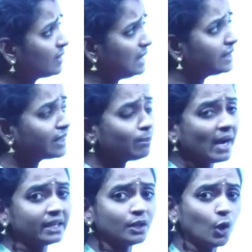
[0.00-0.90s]
the
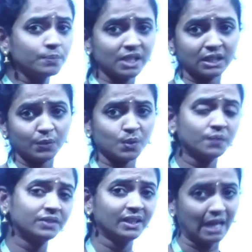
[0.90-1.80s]
remaining objectives
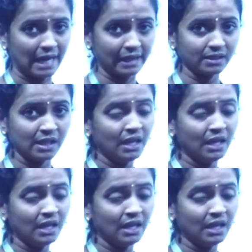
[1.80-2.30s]
of the Act,